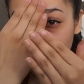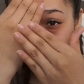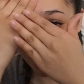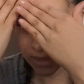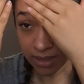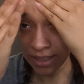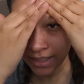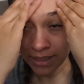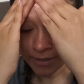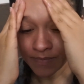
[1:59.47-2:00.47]
weeks.
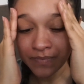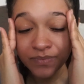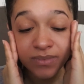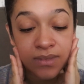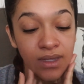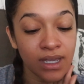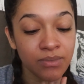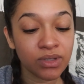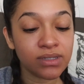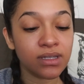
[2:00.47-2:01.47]
I'm
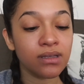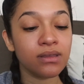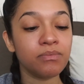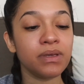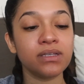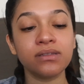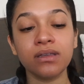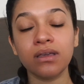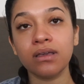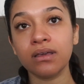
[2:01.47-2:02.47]
using the
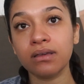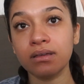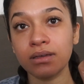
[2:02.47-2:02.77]
Pixi